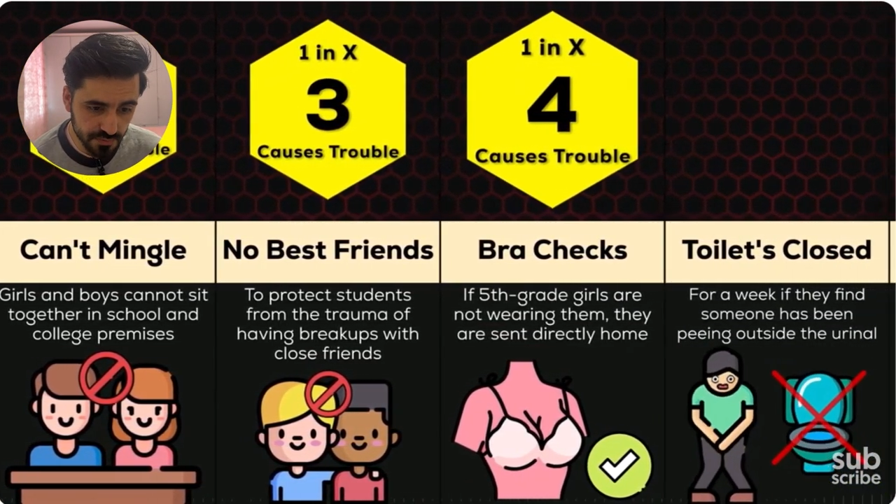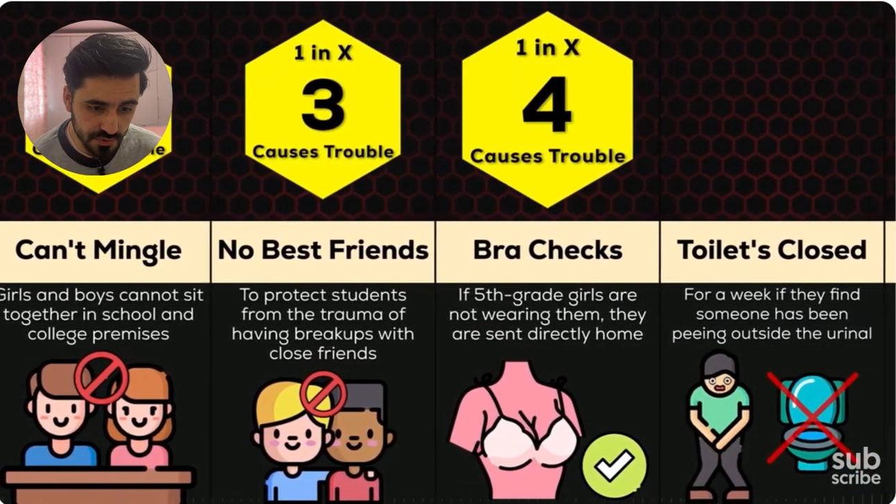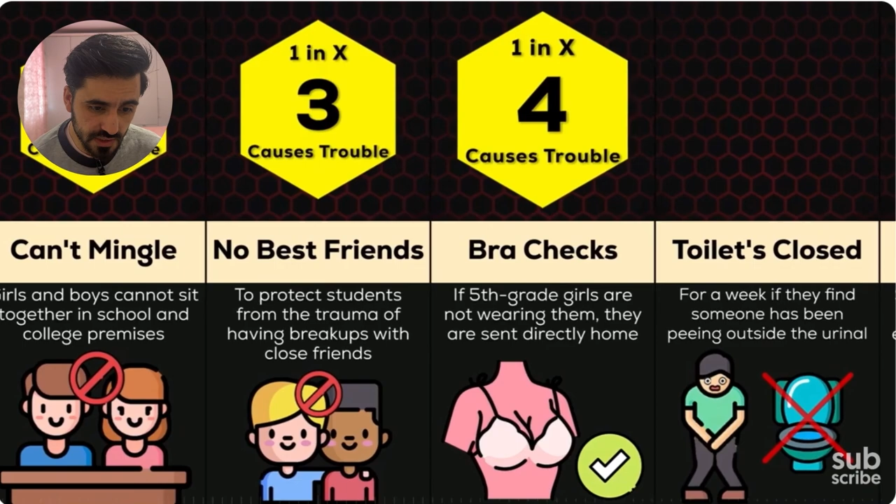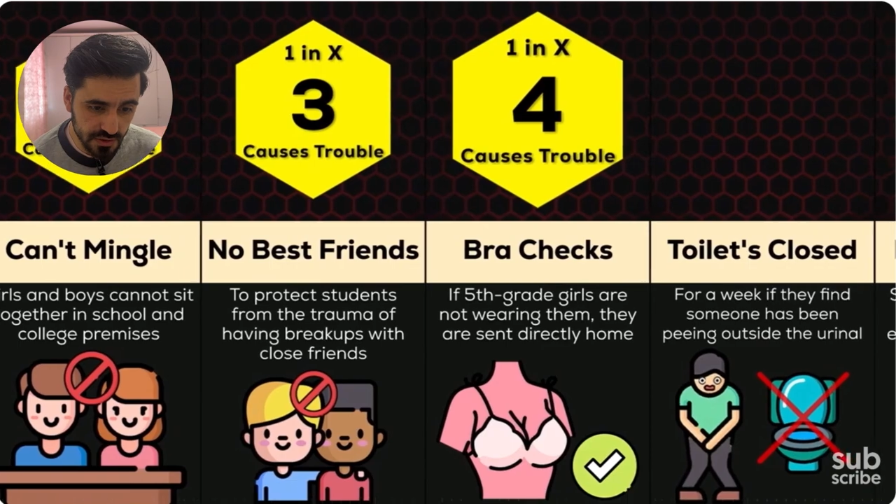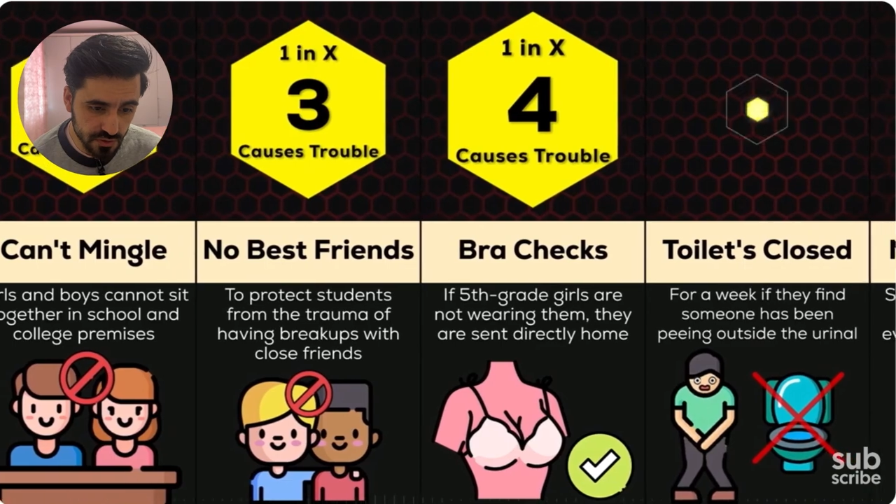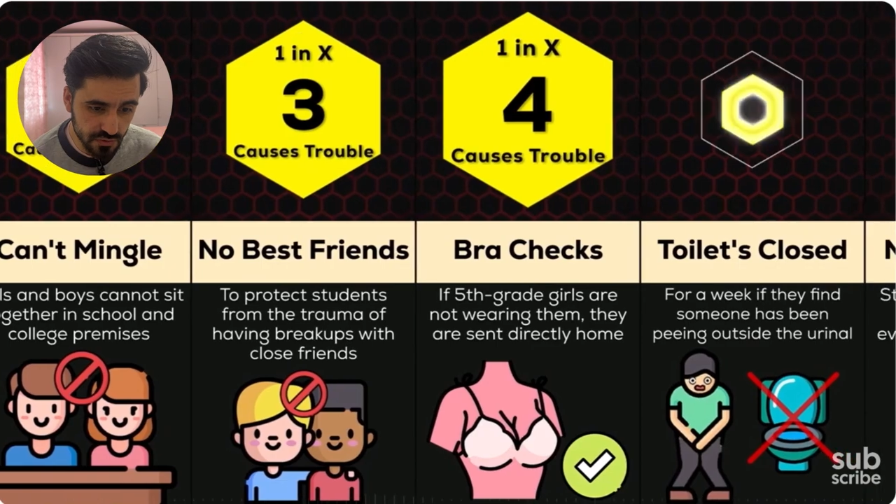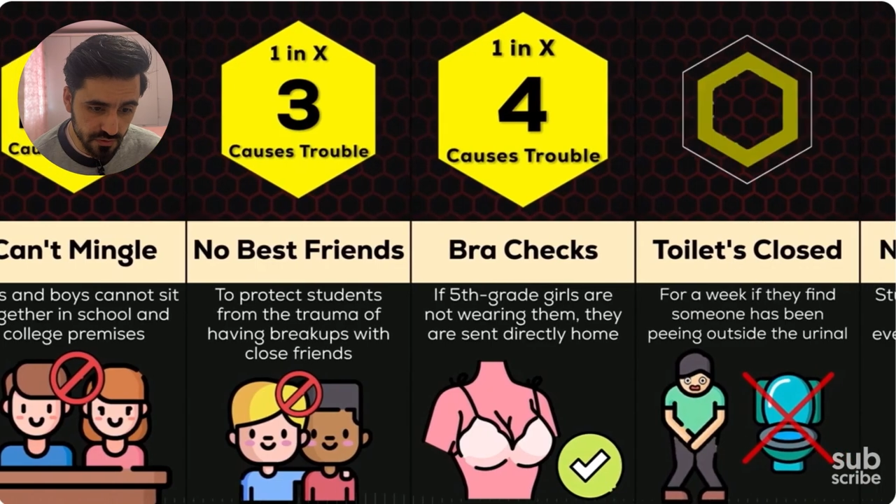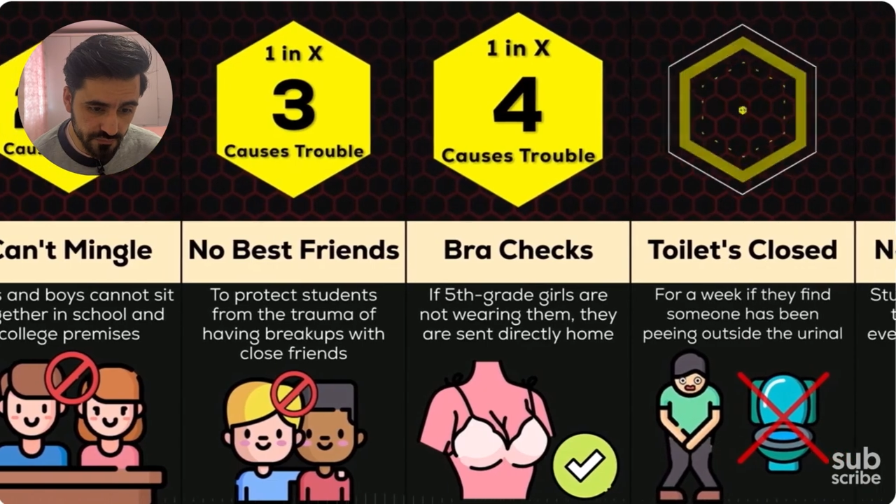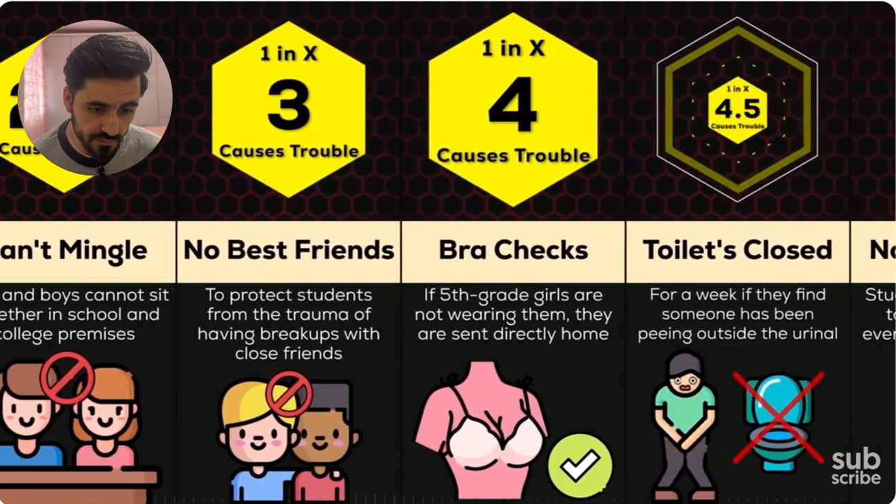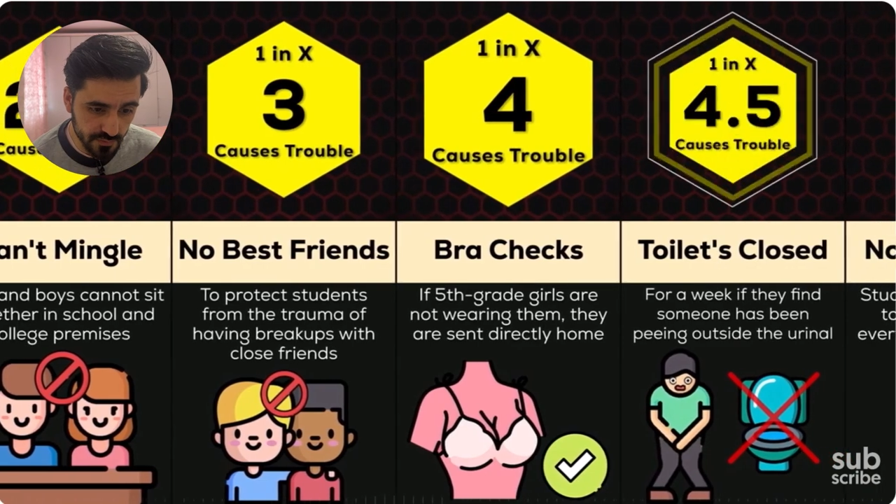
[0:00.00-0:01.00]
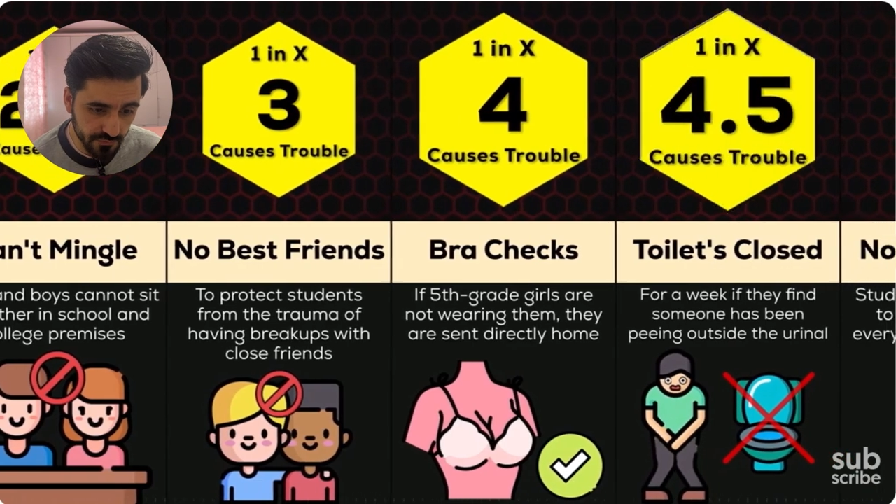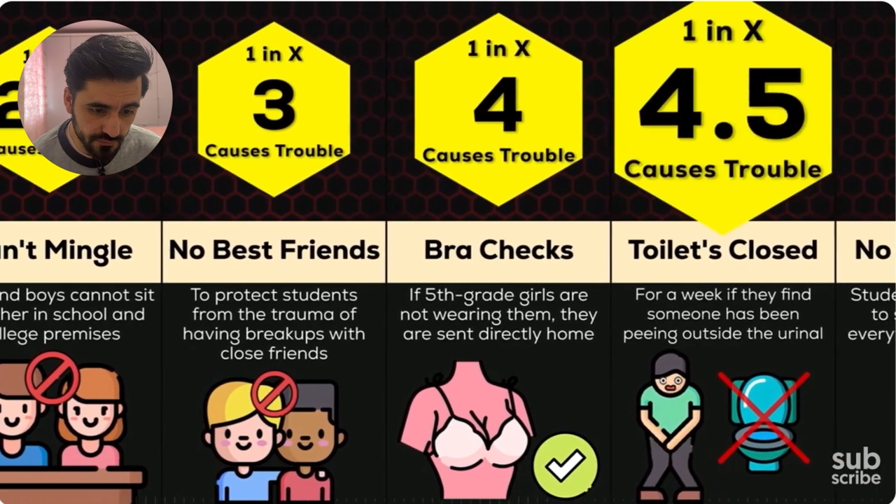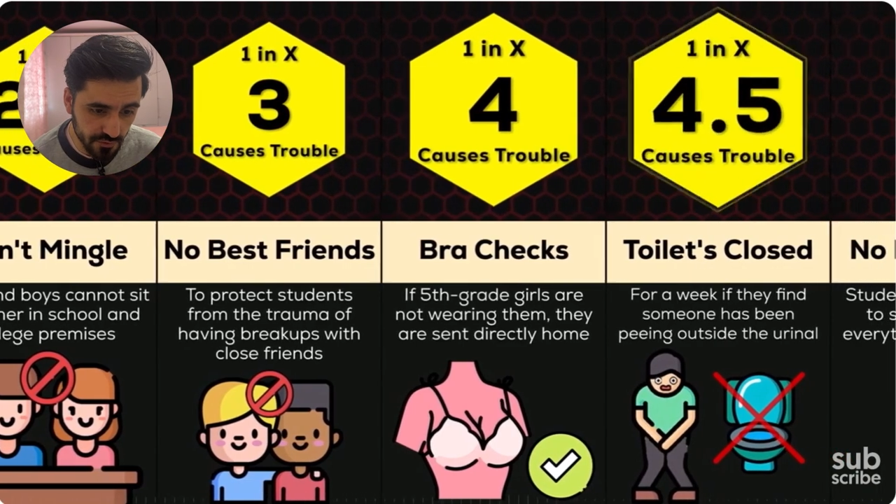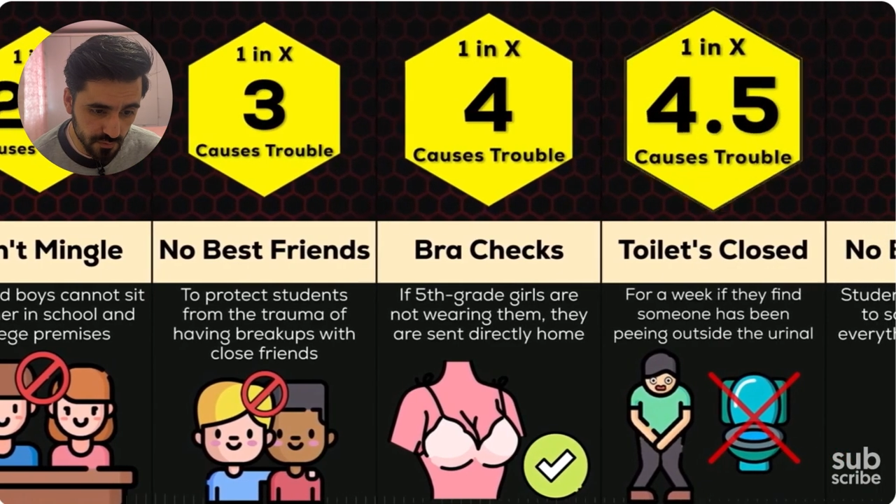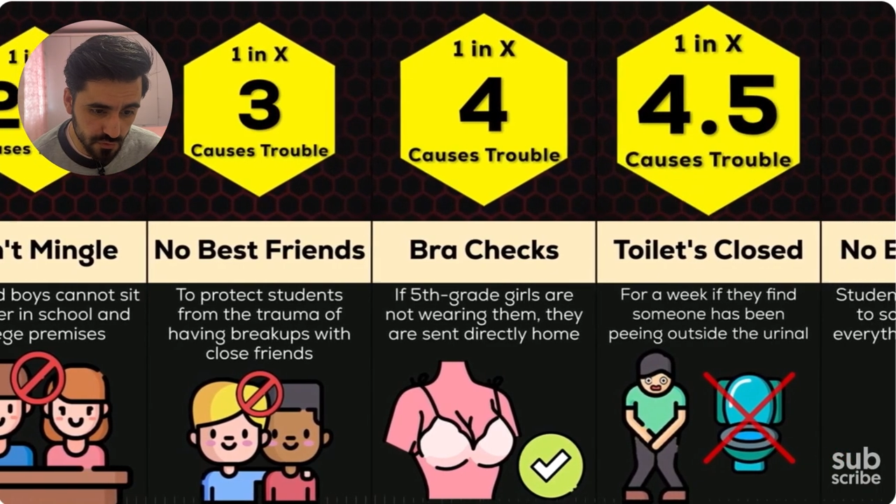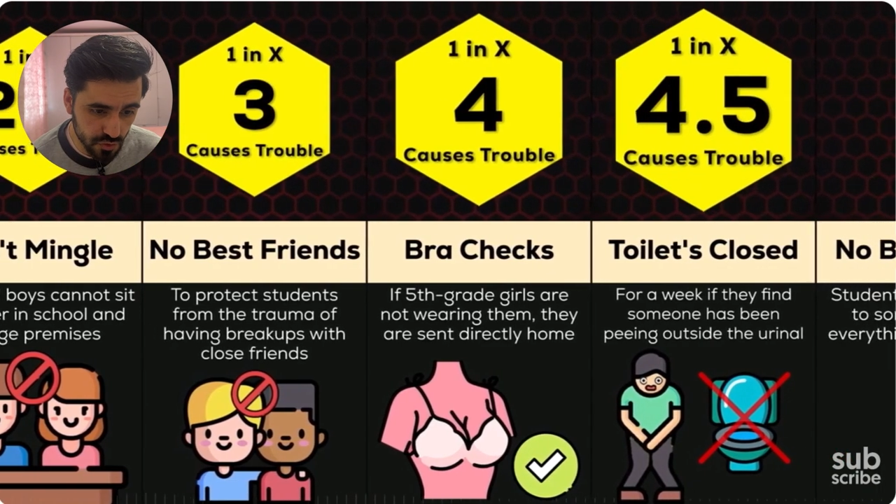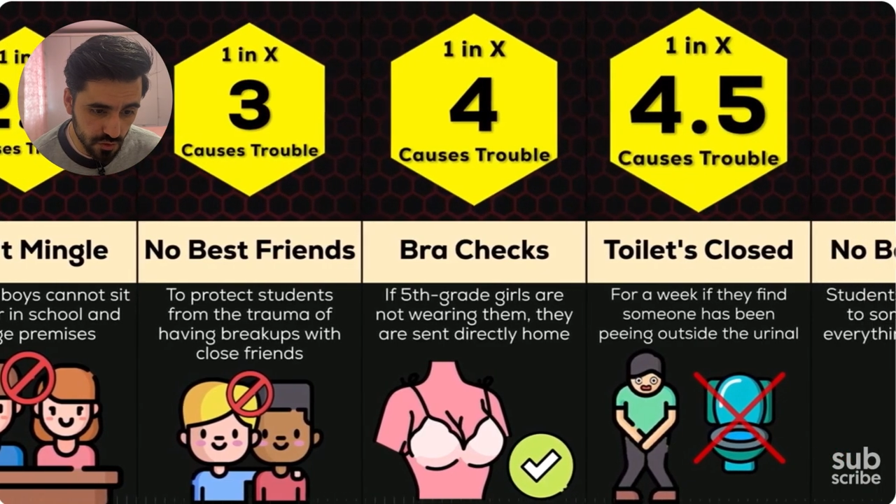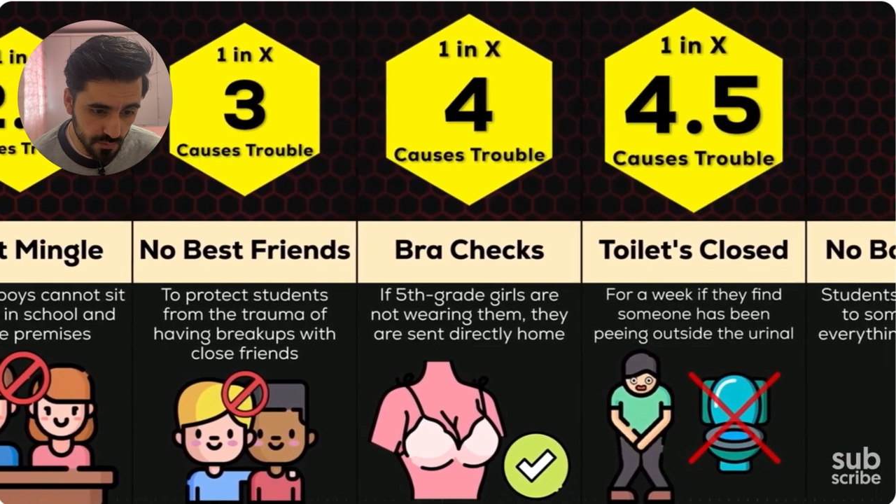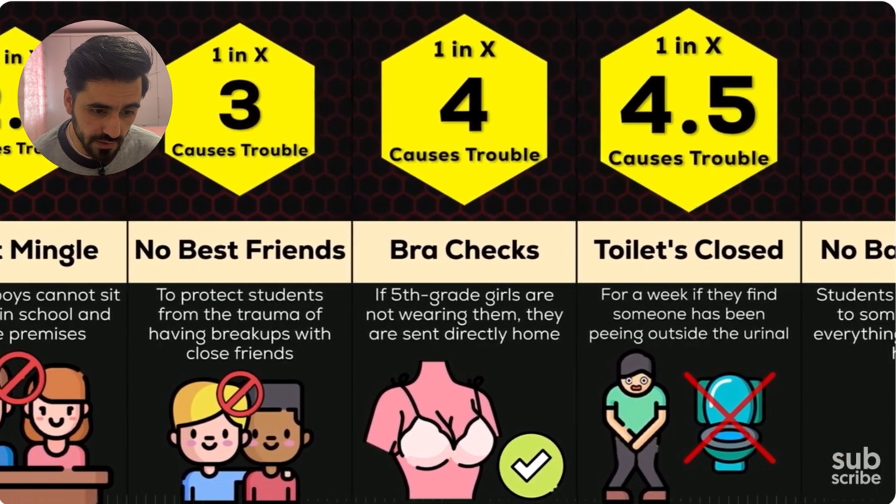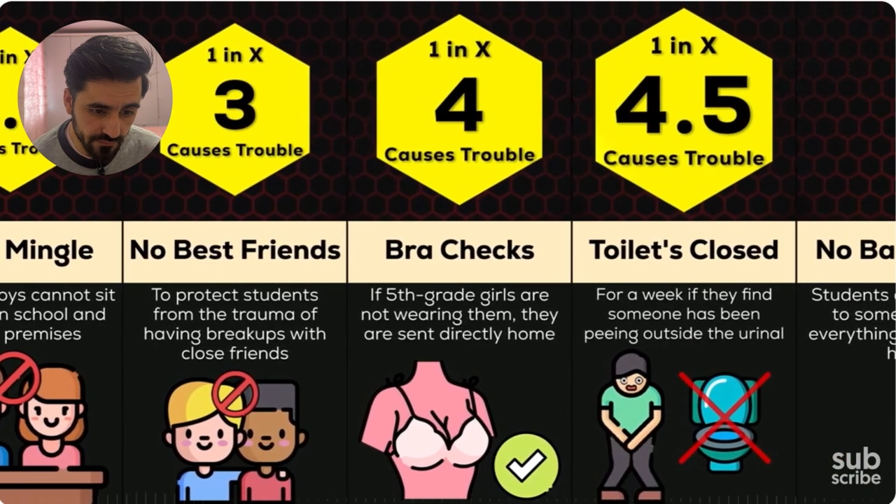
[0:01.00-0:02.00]
Protect students from the
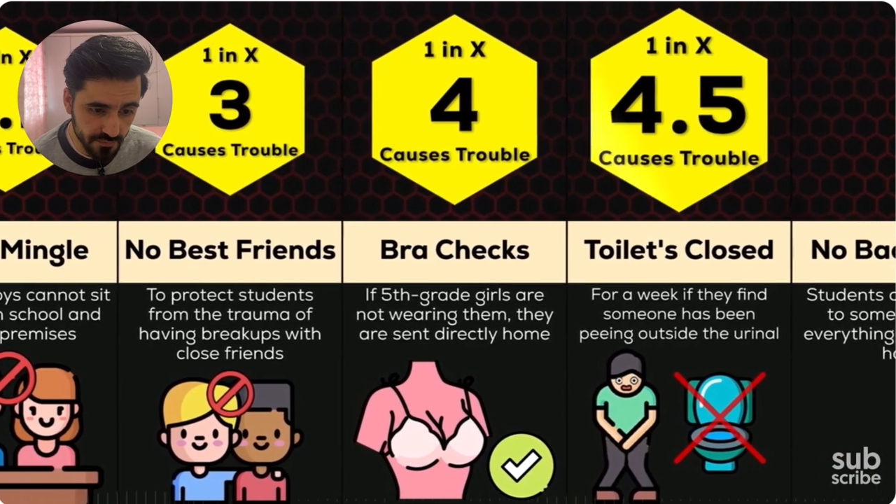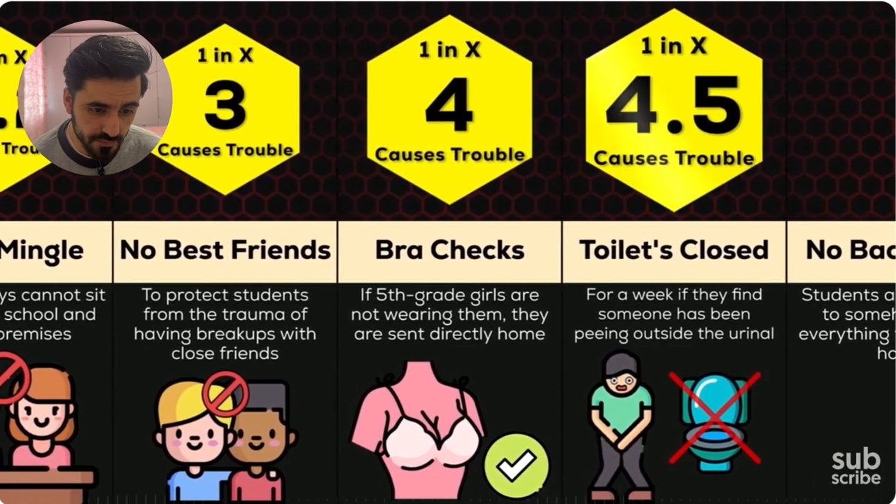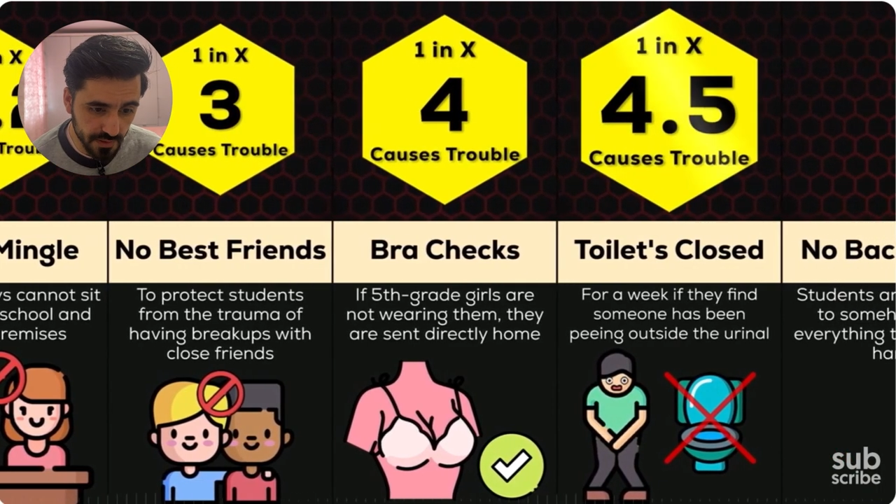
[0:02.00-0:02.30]
trauma having